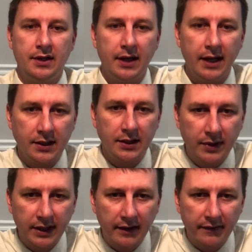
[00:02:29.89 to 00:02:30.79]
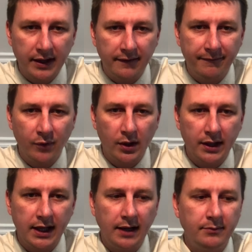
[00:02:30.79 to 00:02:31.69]
and we have a
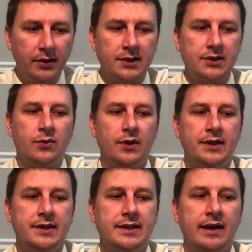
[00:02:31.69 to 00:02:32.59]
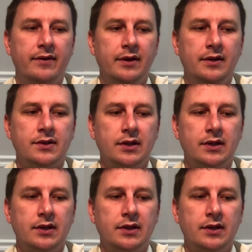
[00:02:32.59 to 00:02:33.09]
48 plus 27,